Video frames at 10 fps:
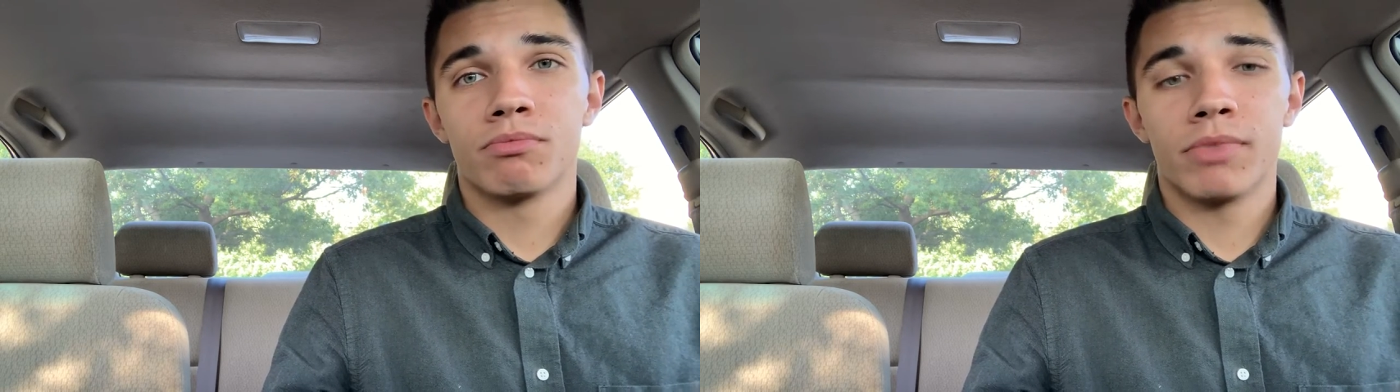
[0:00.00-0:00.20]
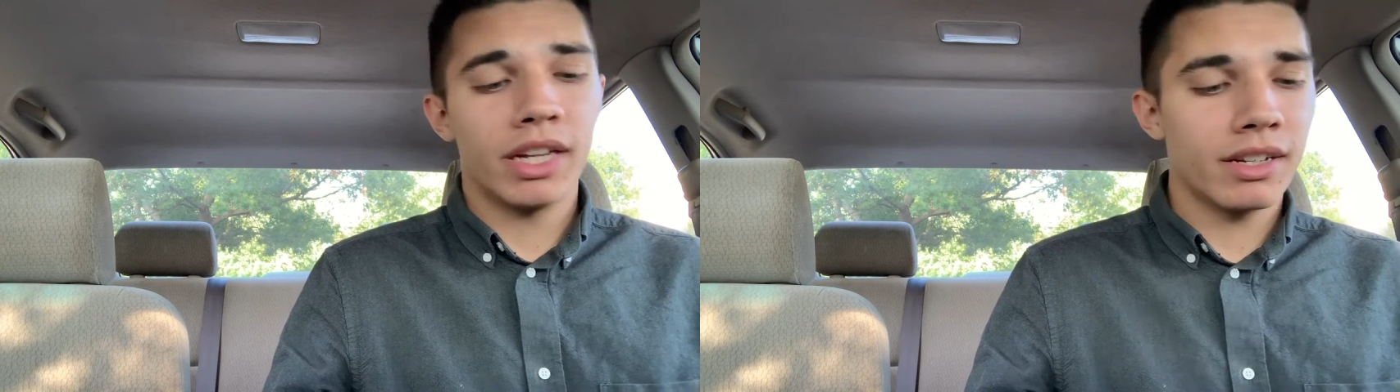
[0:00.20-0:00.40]

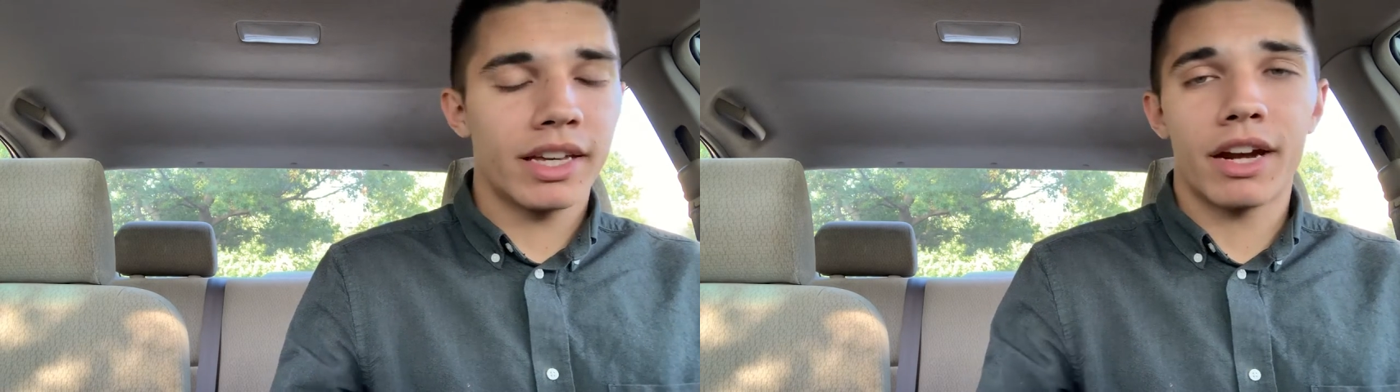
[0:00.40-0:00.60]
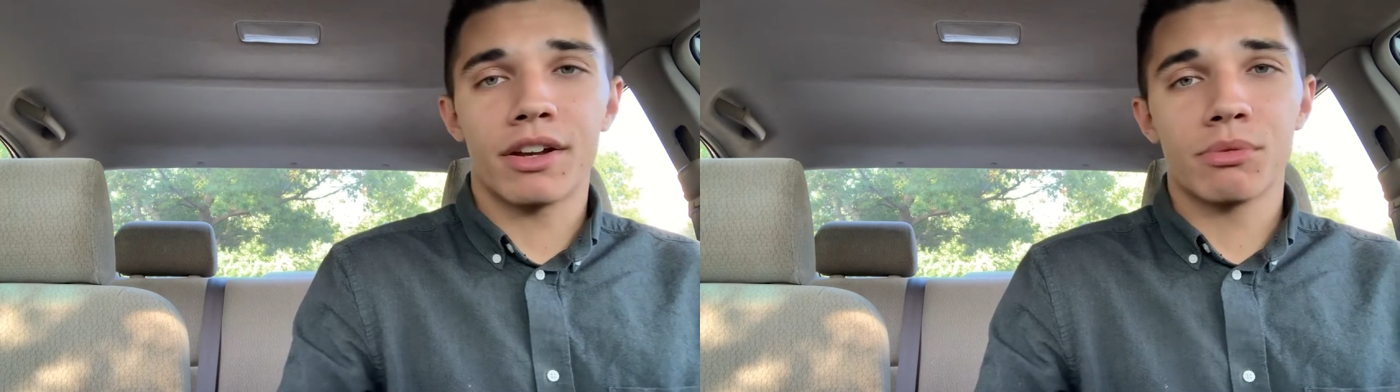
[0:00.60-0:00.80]
They didn't
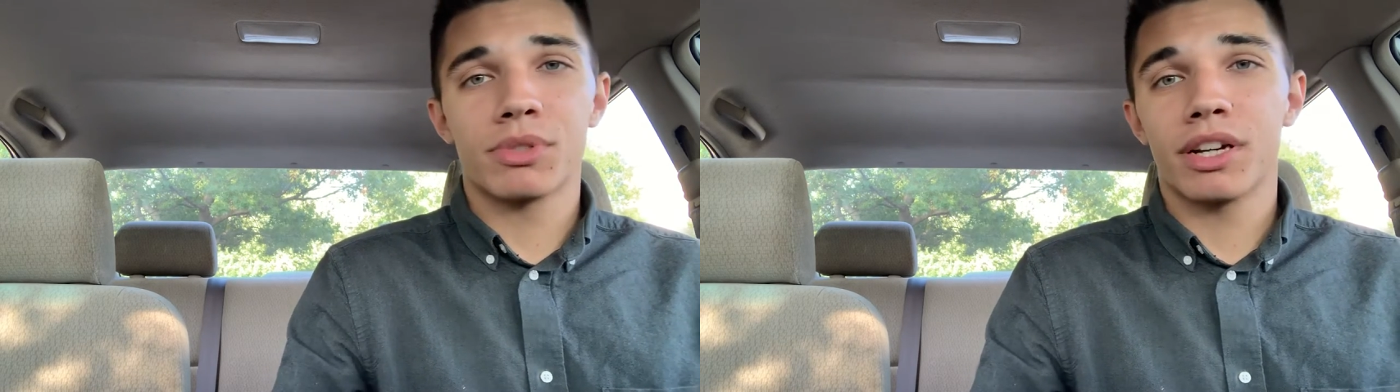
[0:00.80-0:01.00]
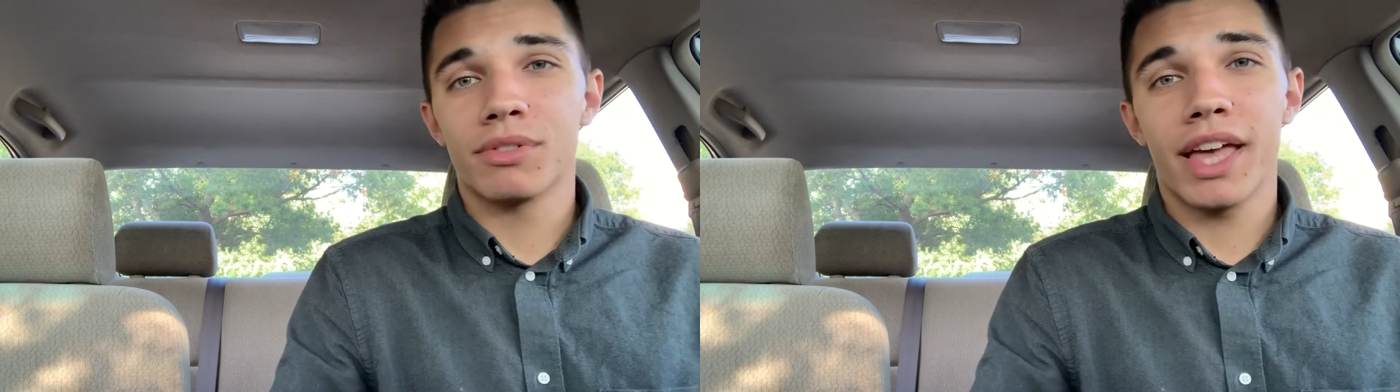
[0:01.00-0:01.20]
carry
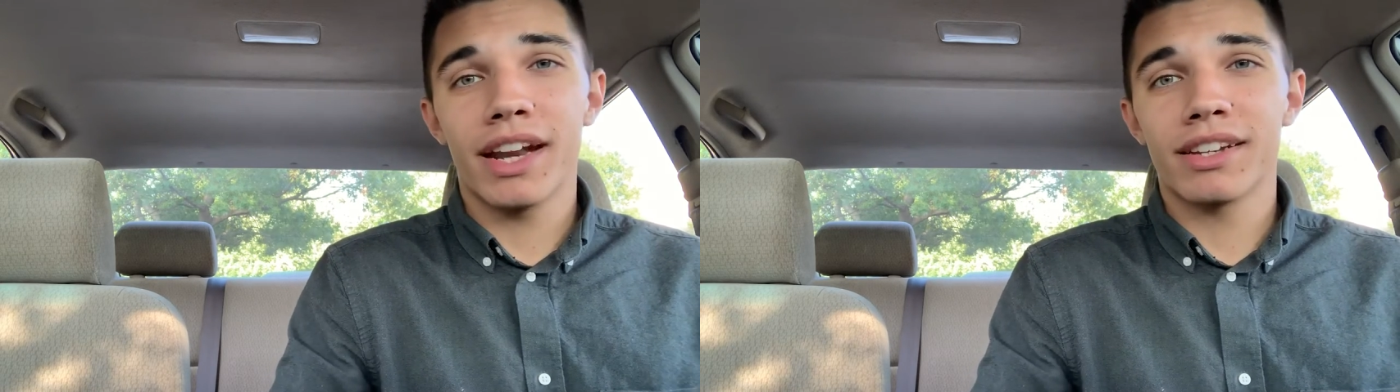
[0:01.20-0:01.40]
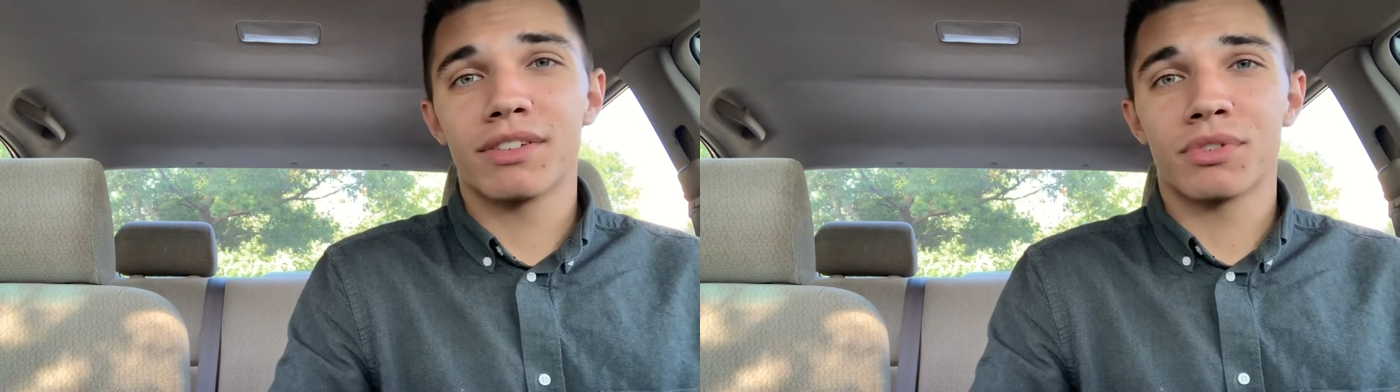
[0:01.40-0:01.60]
themselves
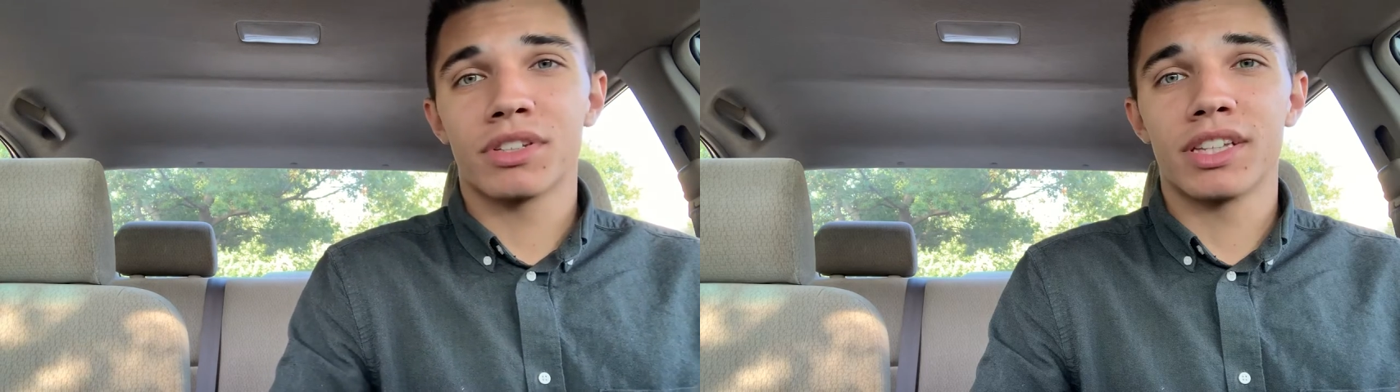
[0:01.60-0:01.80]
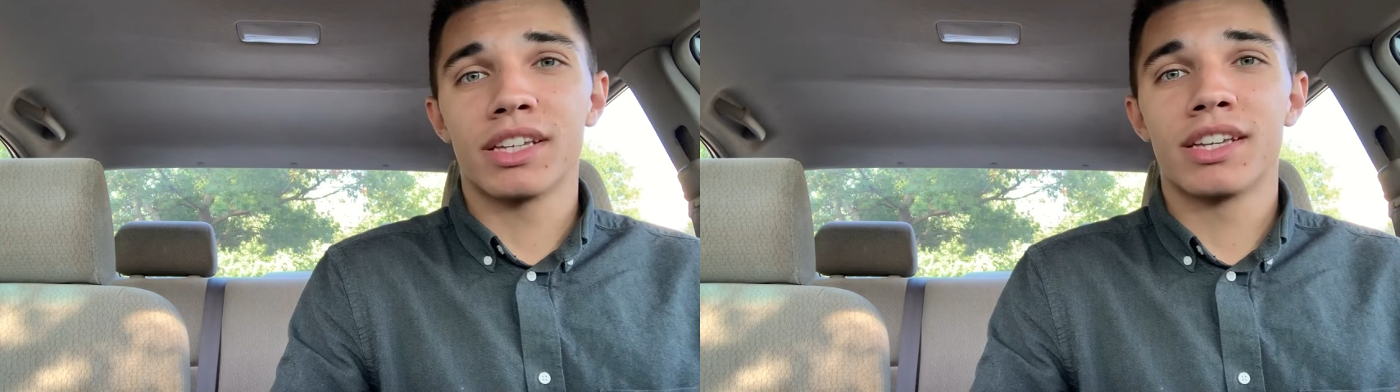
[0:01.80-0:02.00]
any
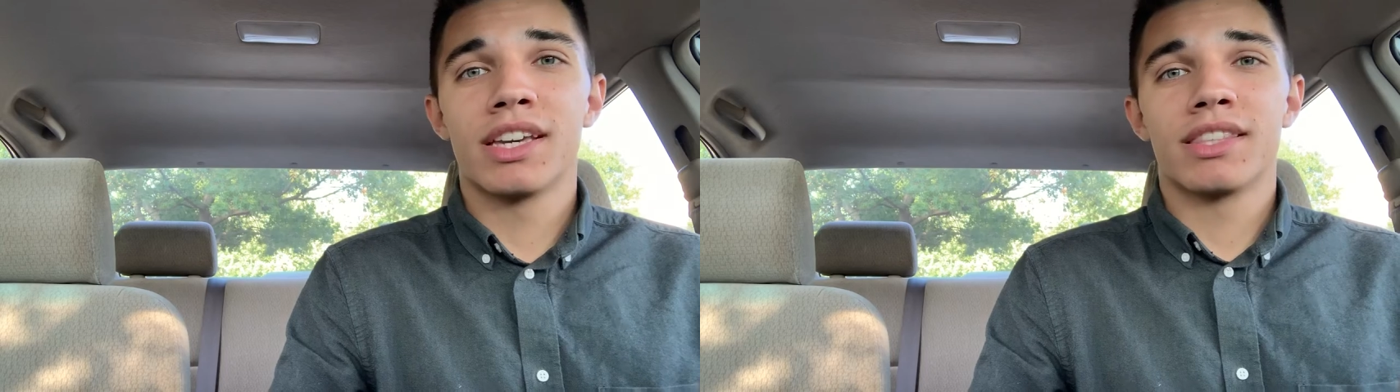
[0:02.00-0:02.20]
differently.